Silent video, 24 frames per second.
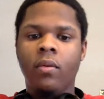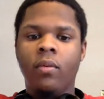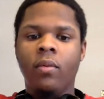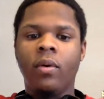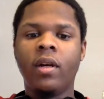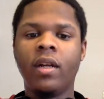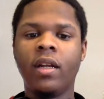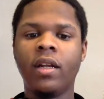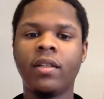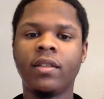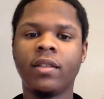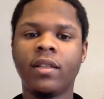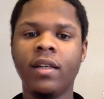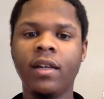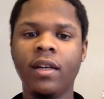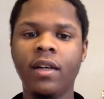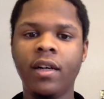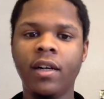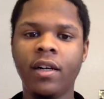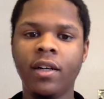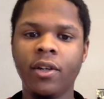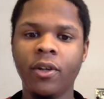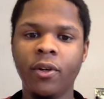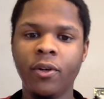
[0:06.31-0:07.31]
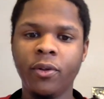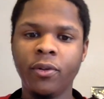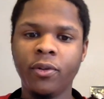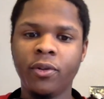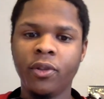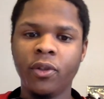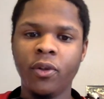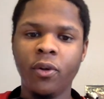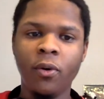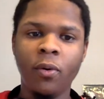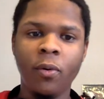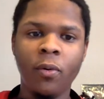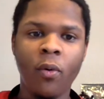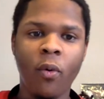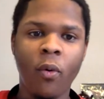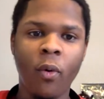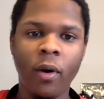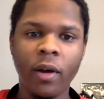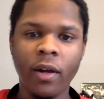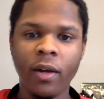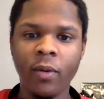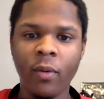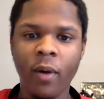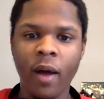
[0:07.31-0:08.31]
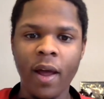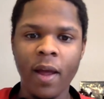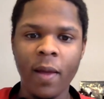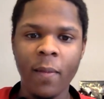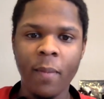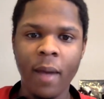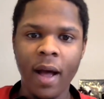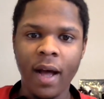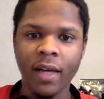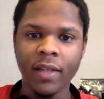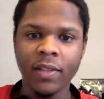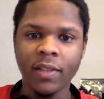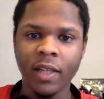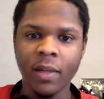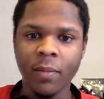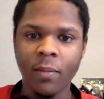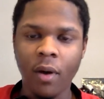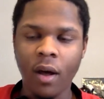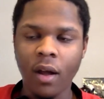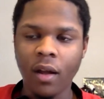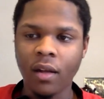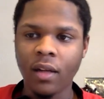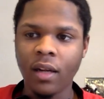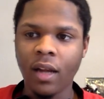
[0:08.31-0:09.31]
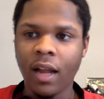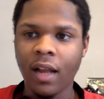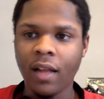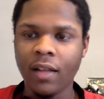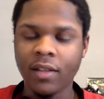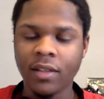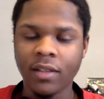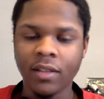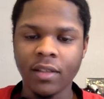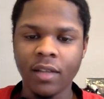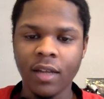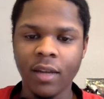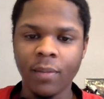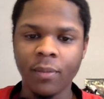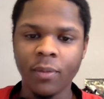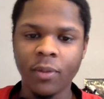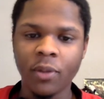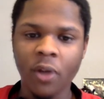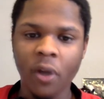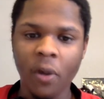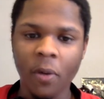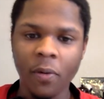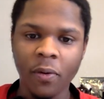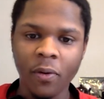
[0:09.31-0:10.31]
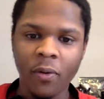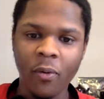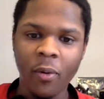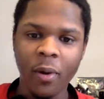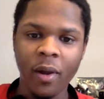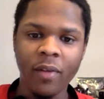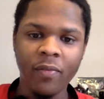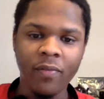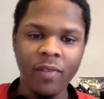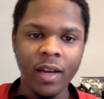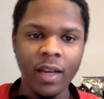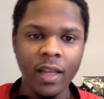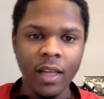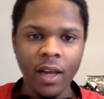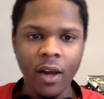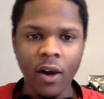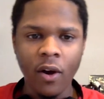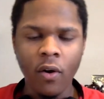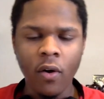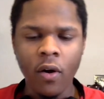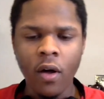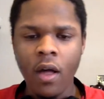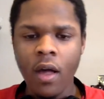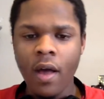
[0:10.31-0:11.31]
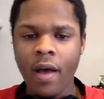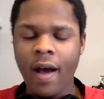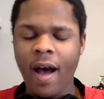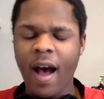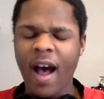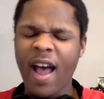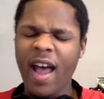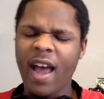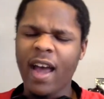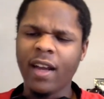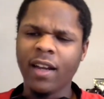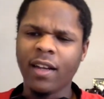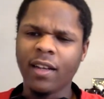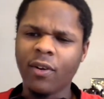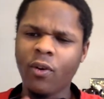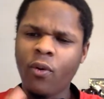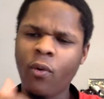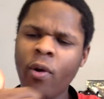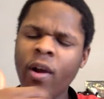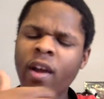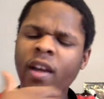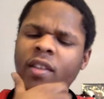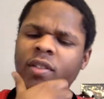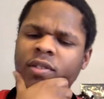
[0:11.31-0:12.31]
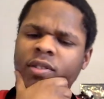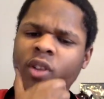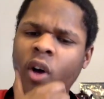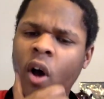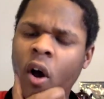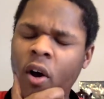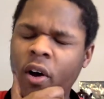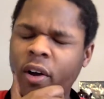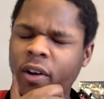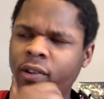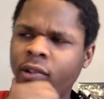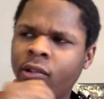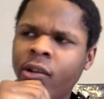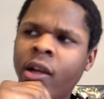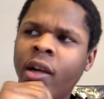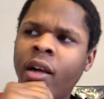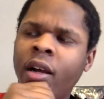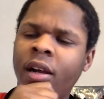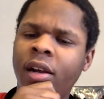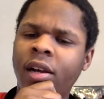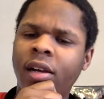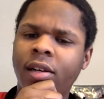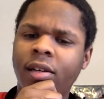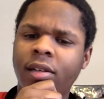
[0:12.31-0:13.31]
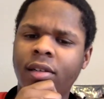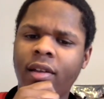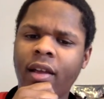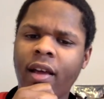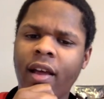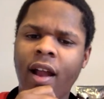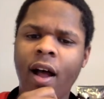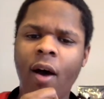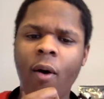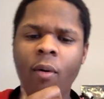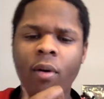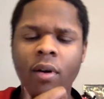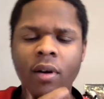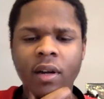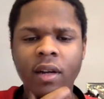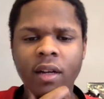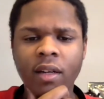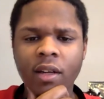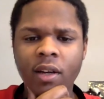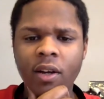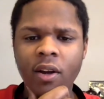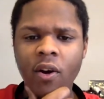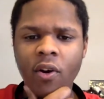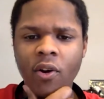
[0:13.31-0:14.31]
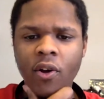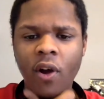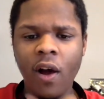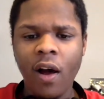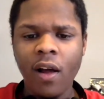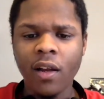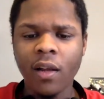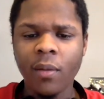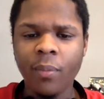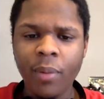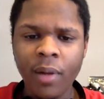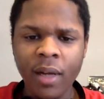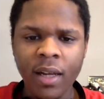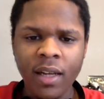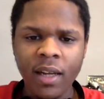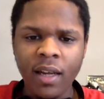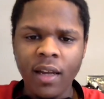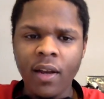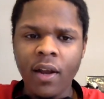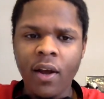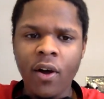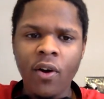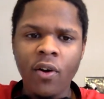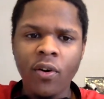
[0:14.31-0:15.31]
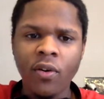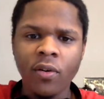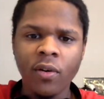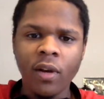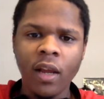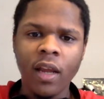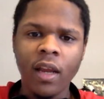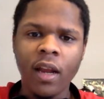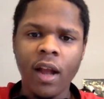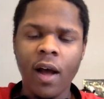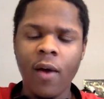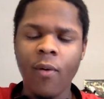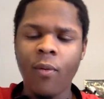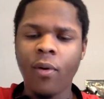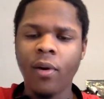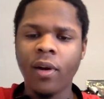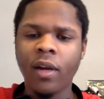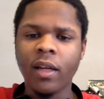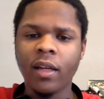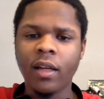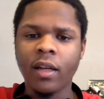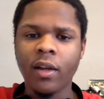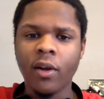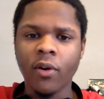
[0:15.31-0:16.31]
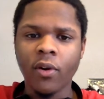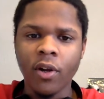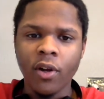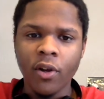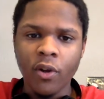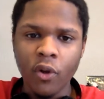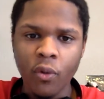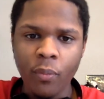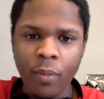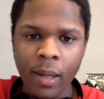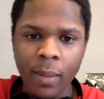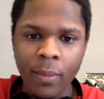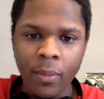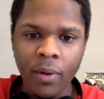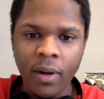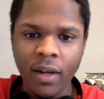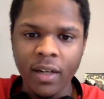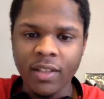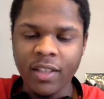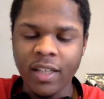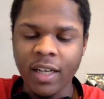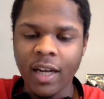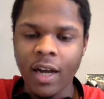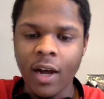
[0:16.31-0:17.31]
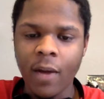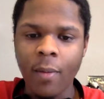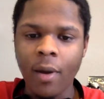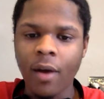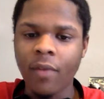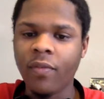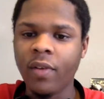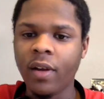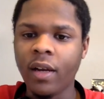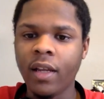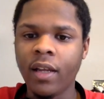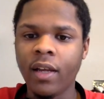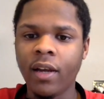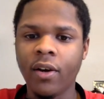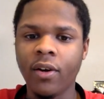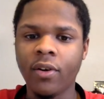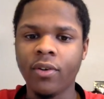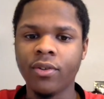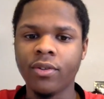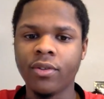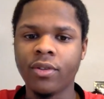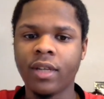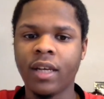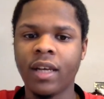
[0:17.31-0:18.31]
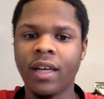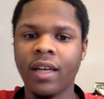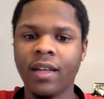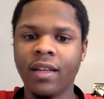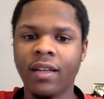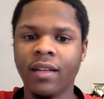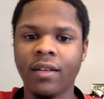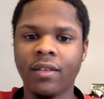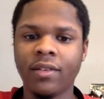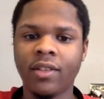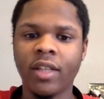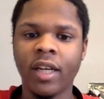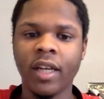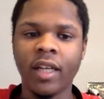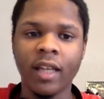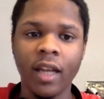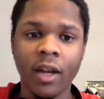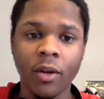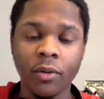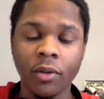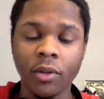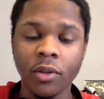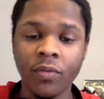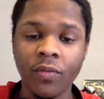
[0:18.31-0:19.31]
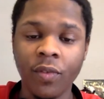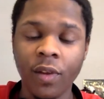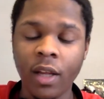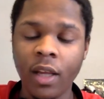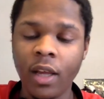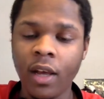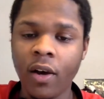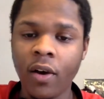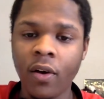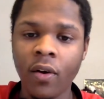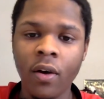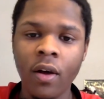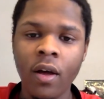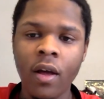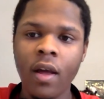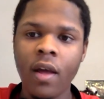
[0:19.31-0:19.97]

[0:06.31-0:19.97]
What is good, YouTube? Queen Wade Basketball Analysis coming to y'all with a quick video. I had a quick thought that I wanted to know y'all opinion on, and I wanted to know the new people that check out my videos and checked out this video.